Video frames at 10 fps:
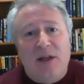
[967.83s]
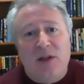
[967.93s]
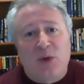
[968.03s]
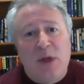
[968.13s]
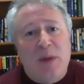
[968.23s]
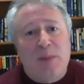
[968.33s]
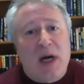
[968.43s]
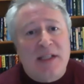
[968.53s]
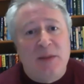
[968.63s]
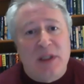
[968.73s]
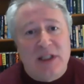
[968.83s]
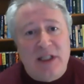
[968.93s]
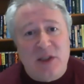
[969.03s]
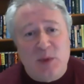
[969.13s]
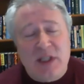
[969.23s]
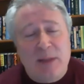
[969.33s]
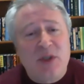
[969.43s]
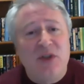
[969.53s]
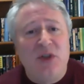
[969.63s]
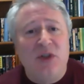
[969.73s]
treatment possibilities with
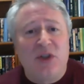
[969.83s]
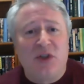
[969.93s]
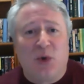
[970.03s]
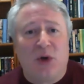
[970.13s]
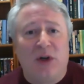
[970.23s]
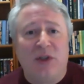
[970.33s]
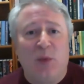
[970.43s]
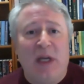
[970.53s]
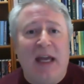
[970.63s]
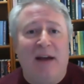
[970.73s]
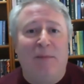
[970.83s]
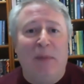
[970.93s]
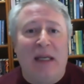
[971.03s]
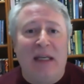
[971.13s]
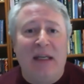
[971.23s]
substance use disorders, we have many